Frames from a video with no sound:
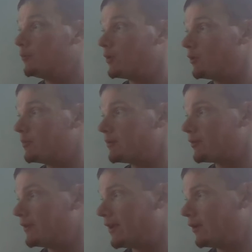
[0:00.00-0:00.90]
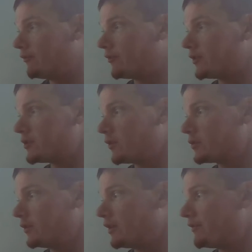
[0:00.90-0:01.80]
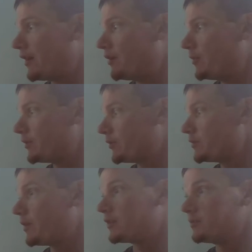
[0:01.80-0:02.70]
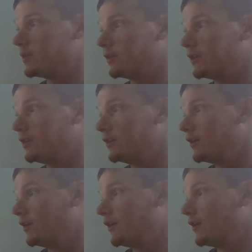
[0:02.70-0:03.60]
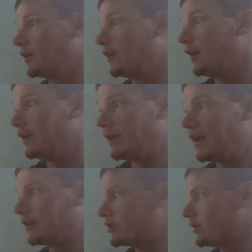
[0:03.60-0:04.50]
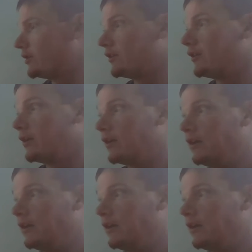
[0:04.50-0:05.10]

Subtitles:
We will be renowned for social and environmental responsibility and action